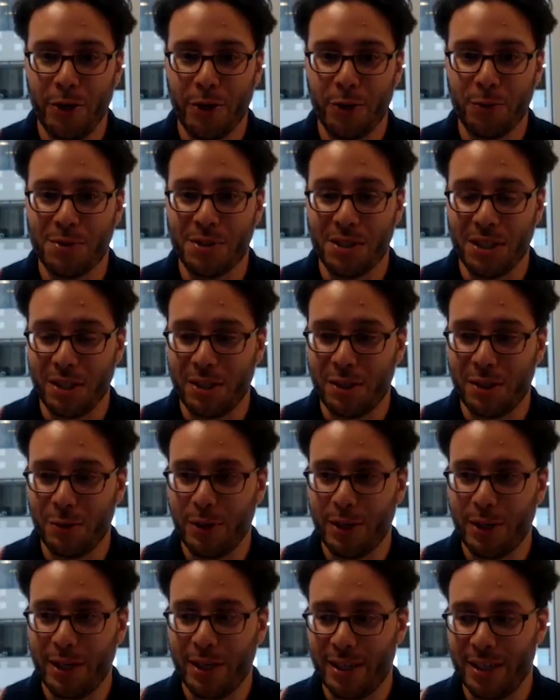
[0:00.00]
groups,
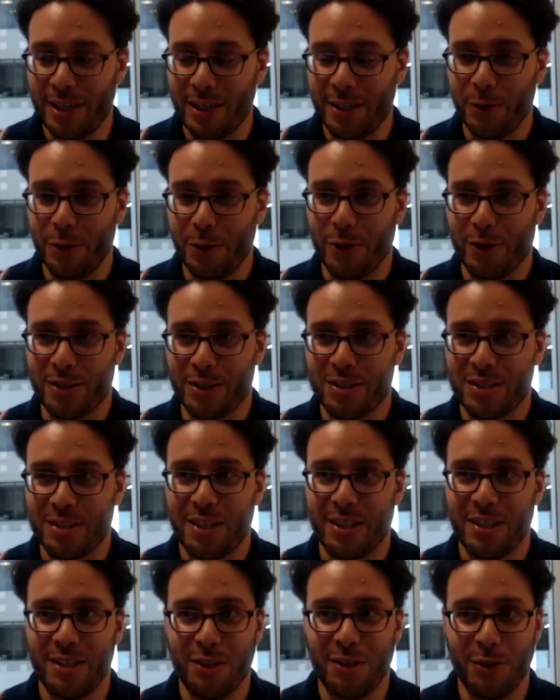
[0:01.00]
including in New York
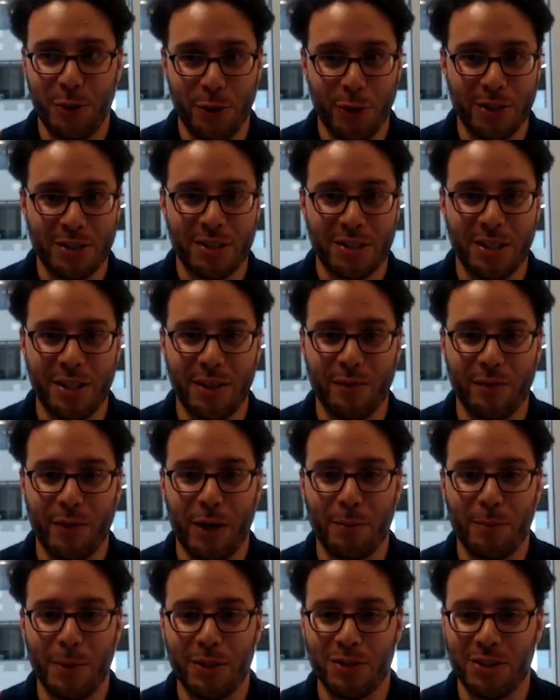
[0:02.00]
City, the New York City
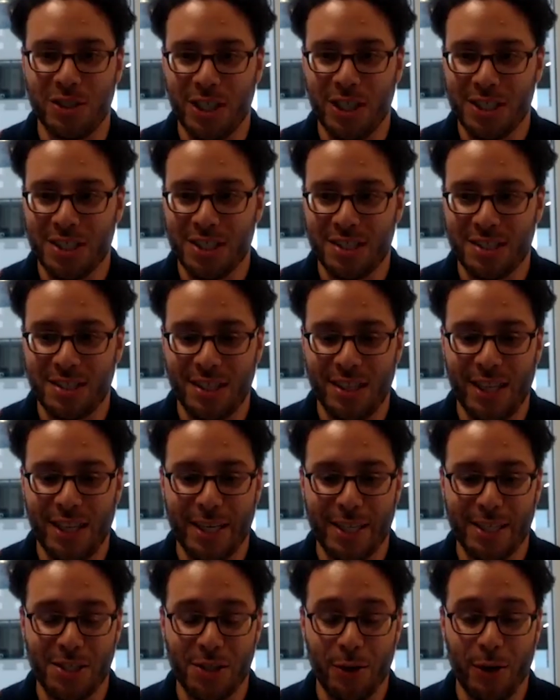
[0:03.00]
Environmental Justice
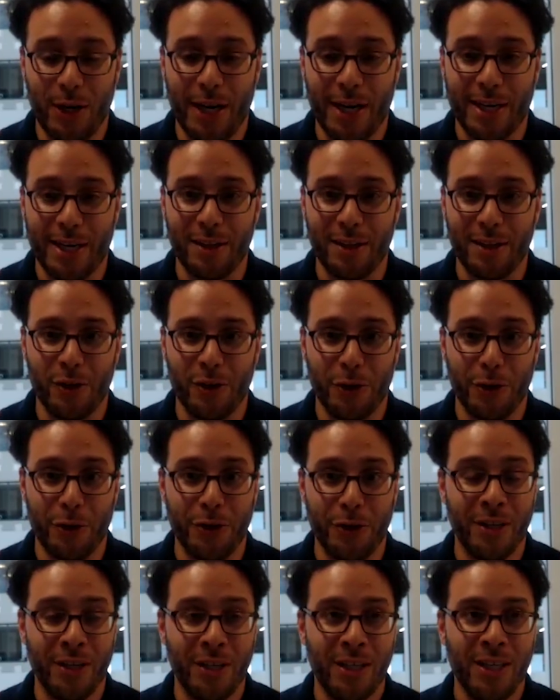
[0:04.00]
Alliance. So I had
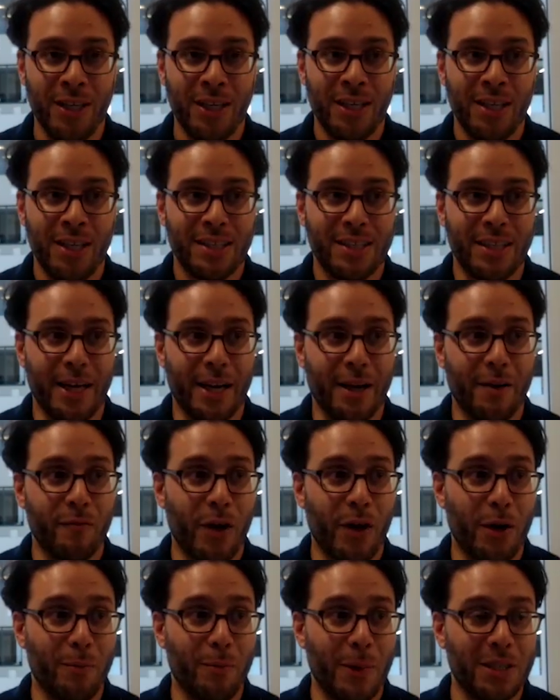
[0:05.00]
learned that
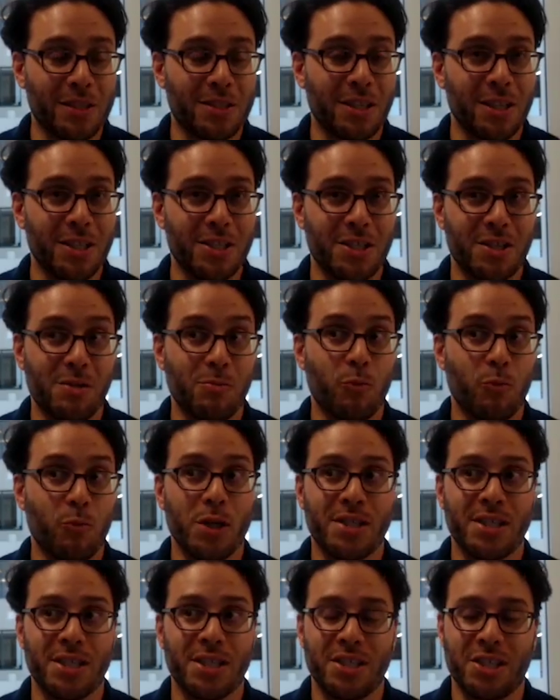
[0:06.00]
environmentalism
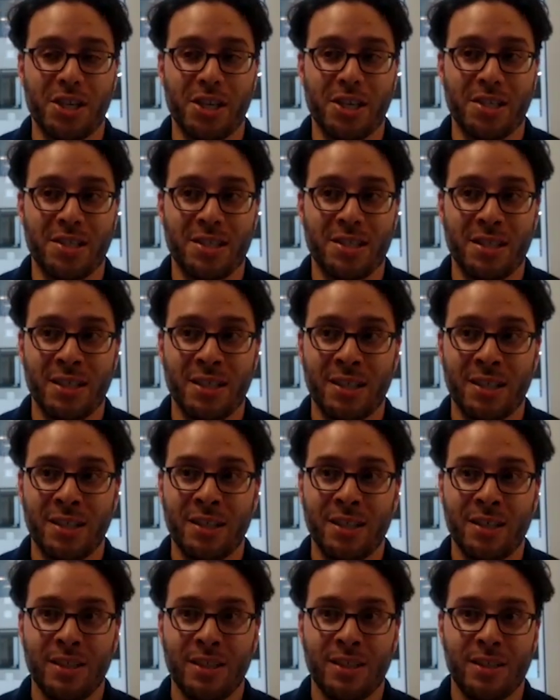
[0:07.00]
wasn't just
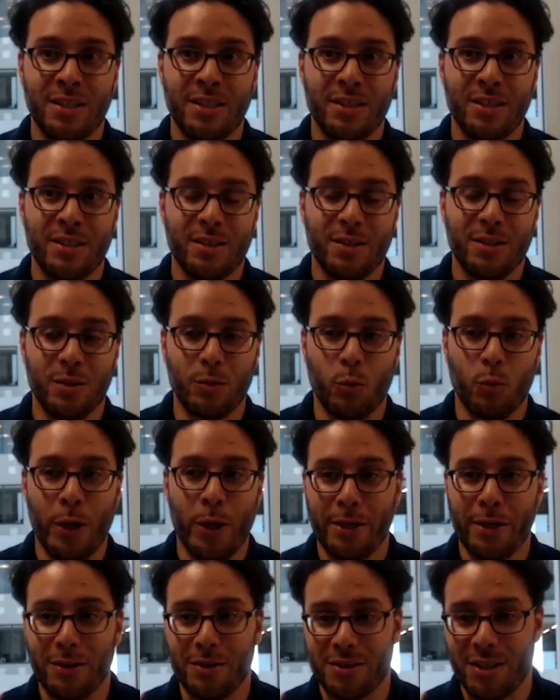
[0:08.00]

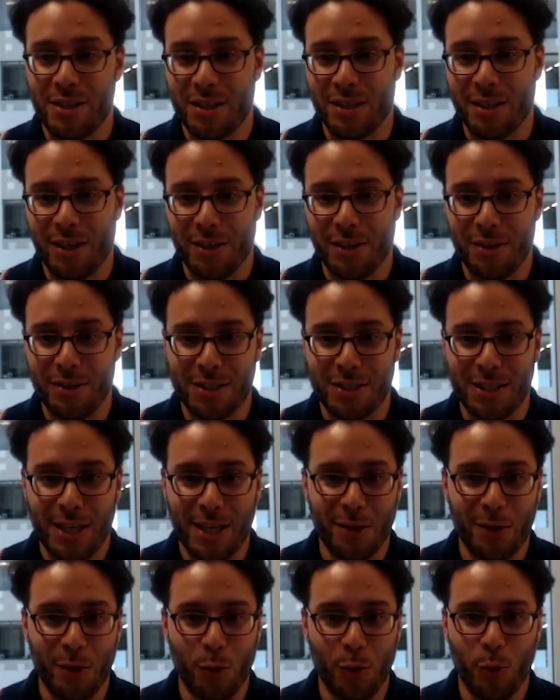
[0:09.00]
whales on the other side
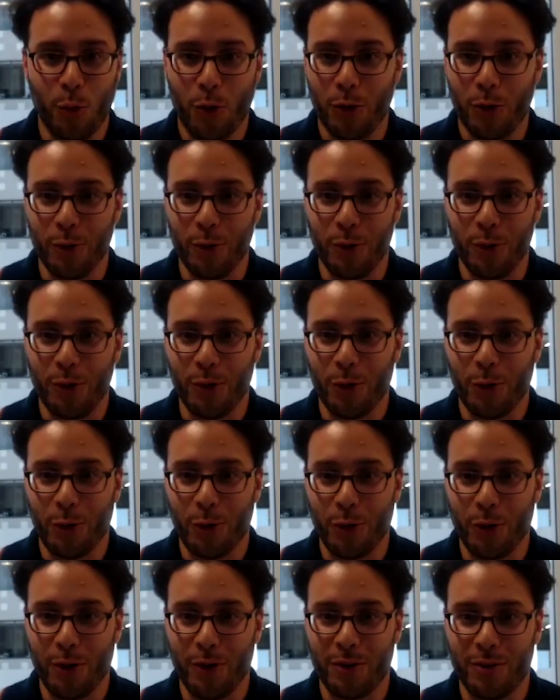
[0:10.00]
of the world
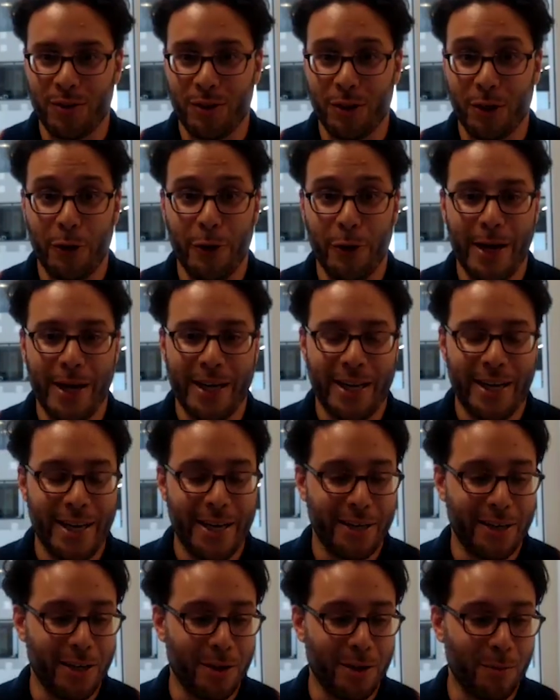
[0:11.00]
or the Grand
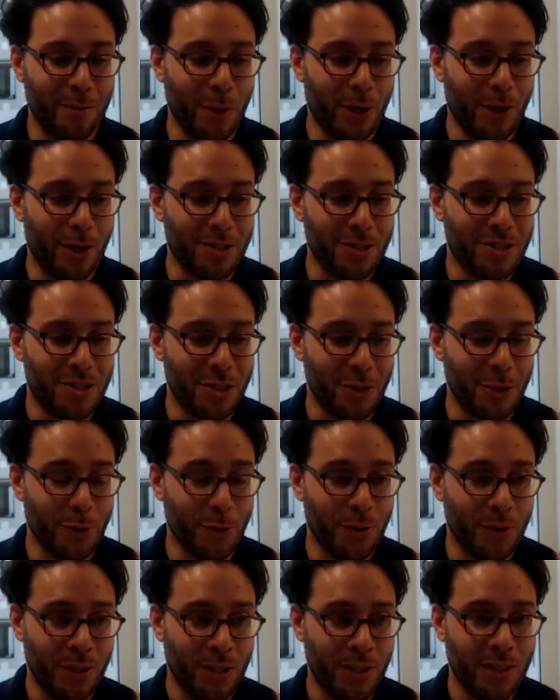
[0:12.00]
Canyon, but
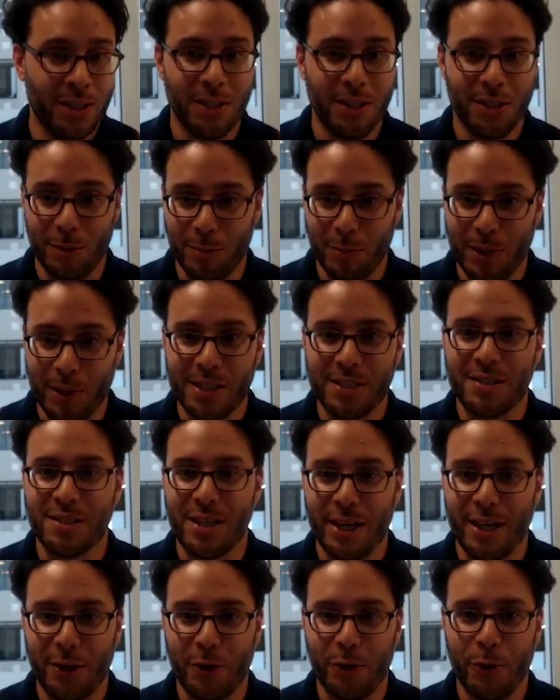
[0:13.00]
also the places
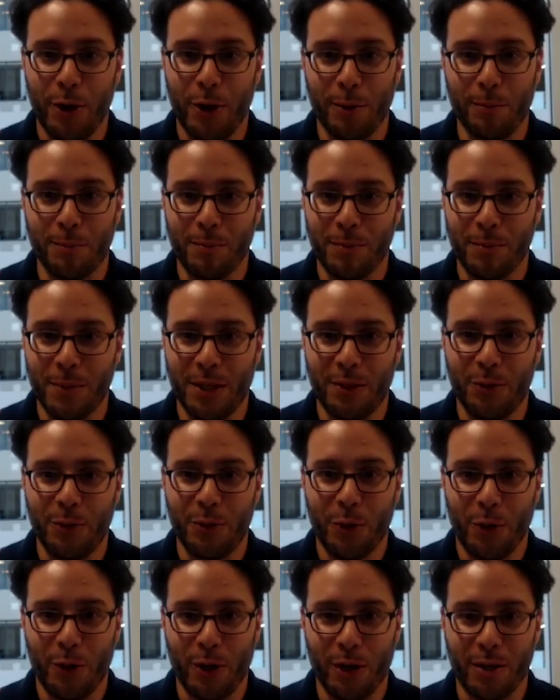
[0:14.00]
I grew up in New
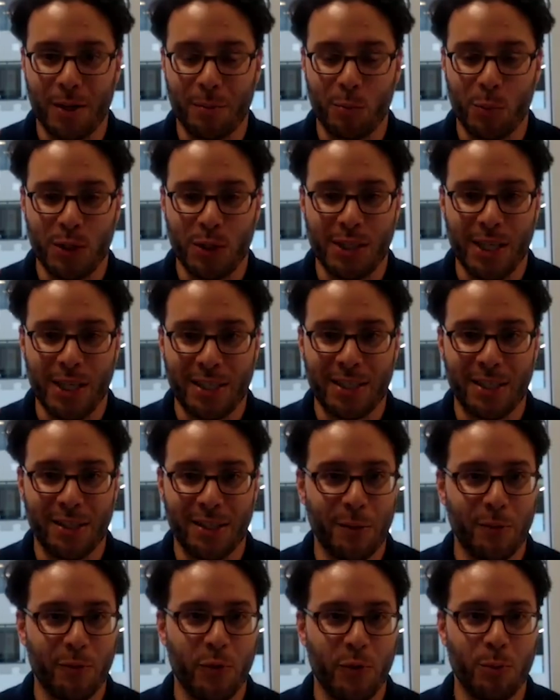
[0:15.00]
York, protecting
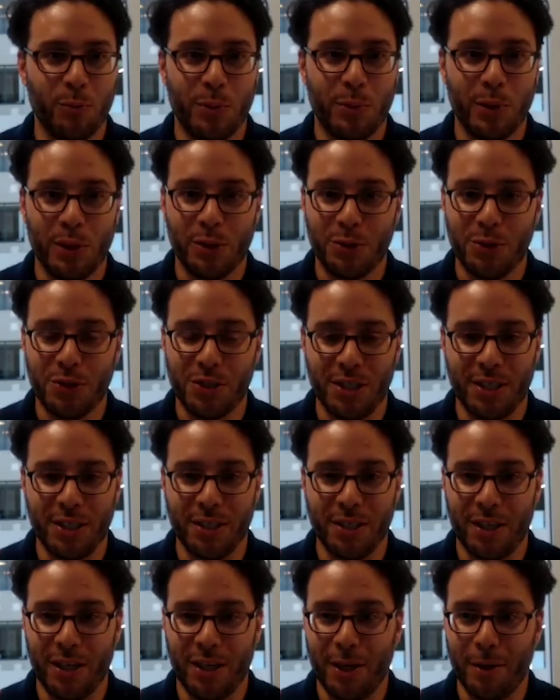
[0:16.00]
them from
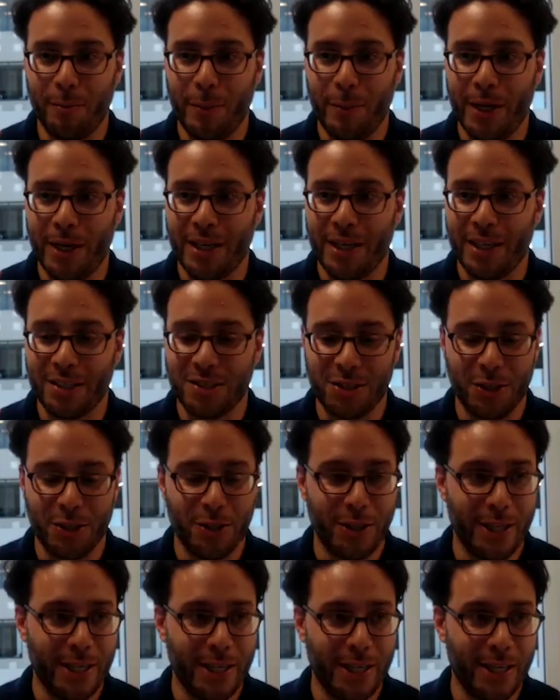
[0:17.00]
pollution, making sure
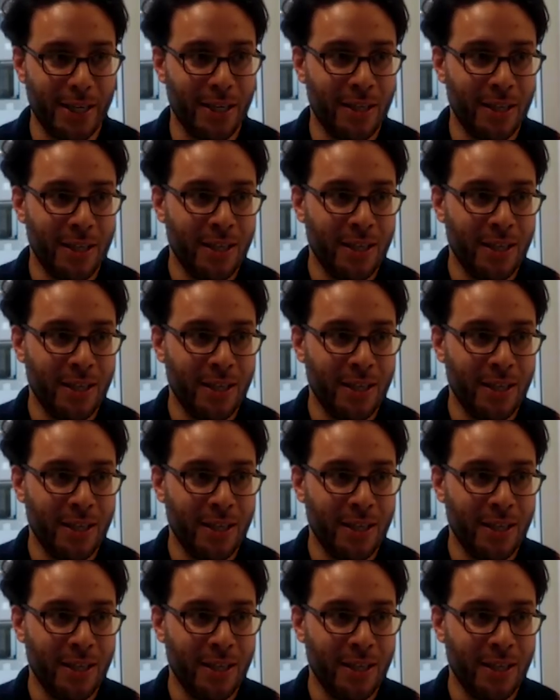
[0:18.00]
that